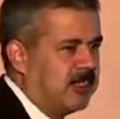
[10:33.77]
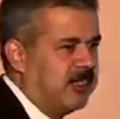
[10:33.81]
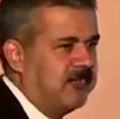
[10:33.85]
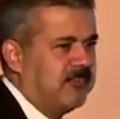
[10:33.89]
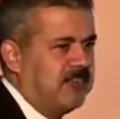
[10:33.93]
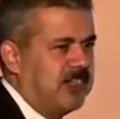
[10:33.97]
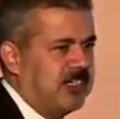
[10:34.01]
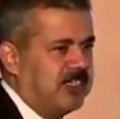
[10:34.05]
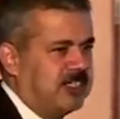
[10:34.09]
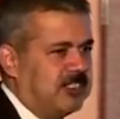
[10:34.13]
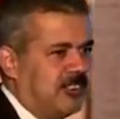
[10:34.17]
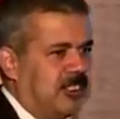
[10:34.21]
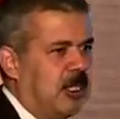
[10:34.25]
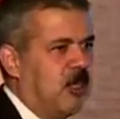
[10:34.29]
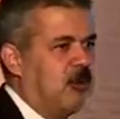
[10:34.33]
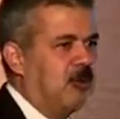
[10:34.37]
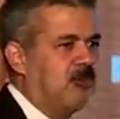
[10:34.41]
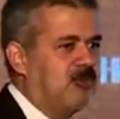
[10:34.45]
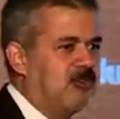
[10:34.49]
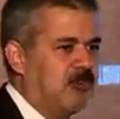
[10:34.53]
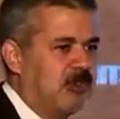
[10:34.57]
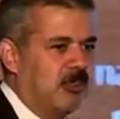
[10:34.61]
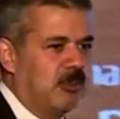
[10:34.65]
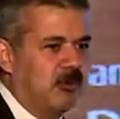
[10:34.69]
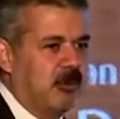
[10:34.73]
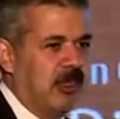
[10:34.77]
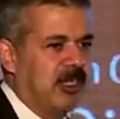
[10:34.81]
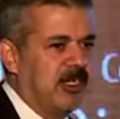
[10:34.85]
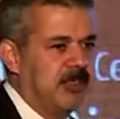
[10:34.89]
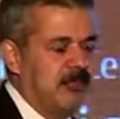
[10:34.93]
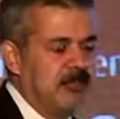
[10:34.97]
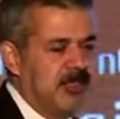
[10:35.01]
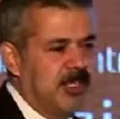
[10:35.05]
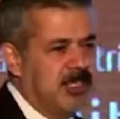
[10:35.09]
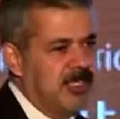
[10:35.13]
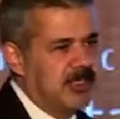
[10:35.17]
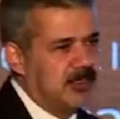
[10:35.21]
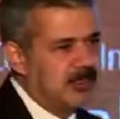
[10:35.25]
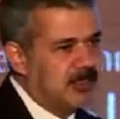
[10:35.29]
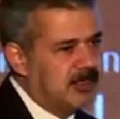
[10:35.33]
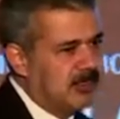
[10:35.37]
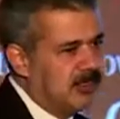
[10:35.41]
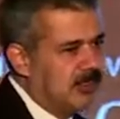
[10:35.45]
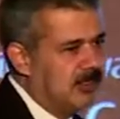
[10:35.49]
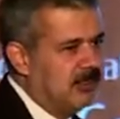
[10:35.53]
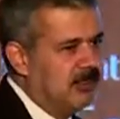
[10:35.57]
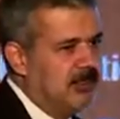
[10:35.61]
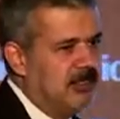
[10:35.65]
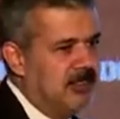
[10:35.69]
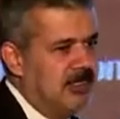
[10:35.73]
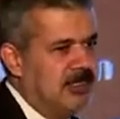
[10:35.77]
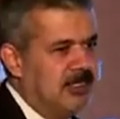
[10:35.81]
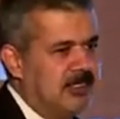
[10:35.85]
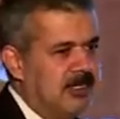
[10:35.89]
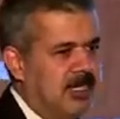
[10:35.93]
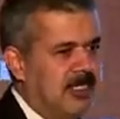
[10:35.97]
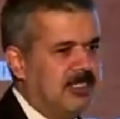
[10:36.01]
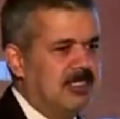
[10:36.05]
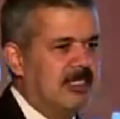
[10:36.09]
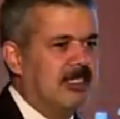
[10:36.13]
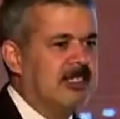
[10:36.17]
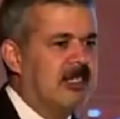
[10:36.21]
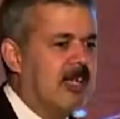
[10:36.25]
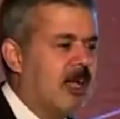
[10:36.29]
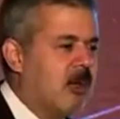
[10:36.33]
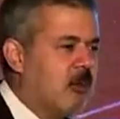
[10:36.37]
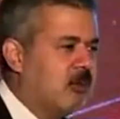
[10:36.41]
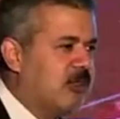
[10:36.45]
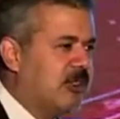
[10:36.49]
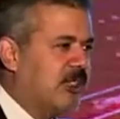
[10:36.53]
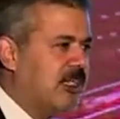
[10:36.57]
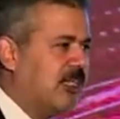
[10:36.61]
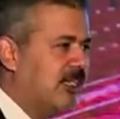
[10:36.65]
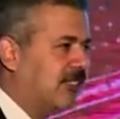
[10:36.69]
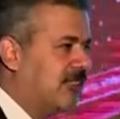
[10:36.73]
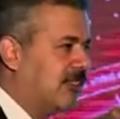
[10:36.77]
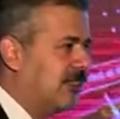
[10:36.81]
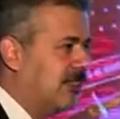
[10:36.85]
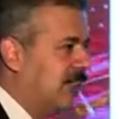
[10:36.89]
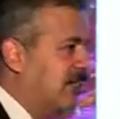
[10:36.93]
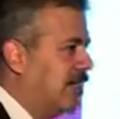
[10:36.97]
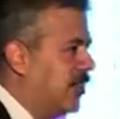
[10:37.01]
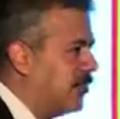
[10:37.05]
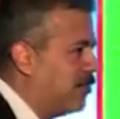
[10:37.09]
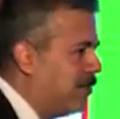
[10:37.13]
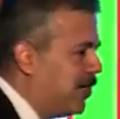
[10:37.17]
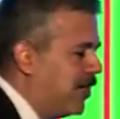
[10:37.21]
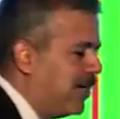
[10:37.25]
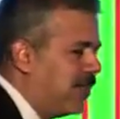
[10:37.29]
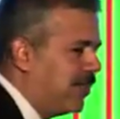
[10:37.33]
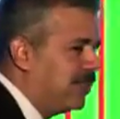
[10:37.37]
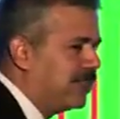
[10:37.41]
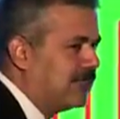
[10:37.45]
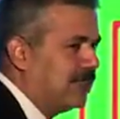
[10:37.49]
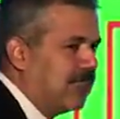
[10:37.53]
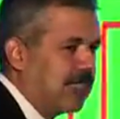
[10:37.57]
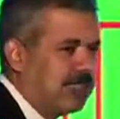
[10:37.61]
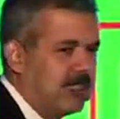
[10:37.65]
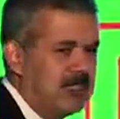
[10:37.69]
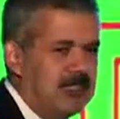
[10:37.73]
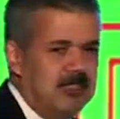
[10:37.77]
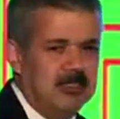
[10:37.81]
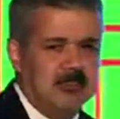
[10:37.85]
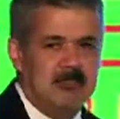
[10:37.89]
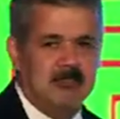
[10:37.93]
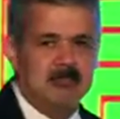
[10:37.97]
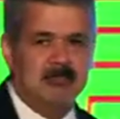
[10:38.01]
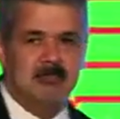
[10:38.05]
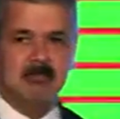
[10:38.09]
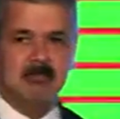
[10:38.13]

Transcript: If it is down for 20 minutes, there's an outage, link breaks, nothing